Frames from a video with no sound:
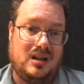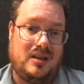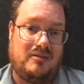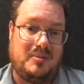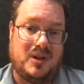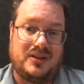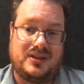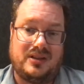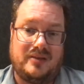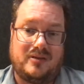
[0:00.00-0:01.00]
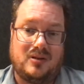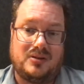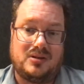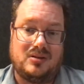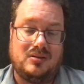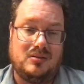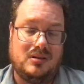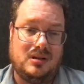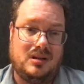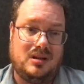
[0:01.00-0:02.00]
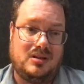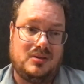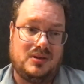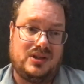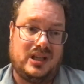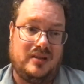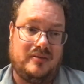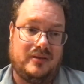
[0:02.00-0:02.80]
3 months that they've got to achieve.